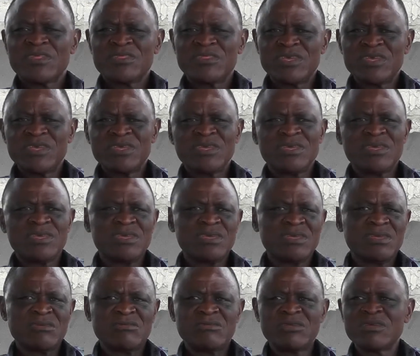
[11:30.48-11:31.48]

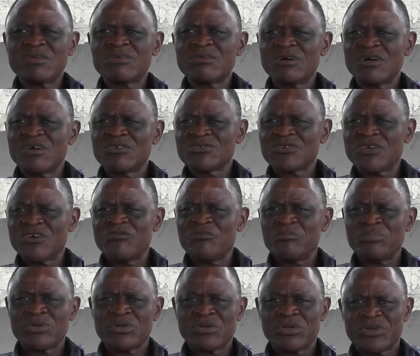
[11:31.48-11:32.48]
the rigors
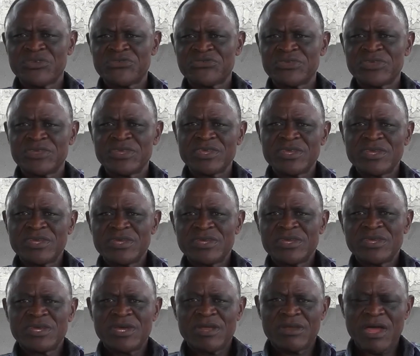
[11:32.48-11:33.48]
of bureaucracy,
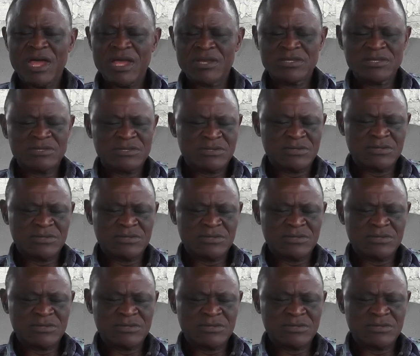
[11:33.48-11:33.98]
right?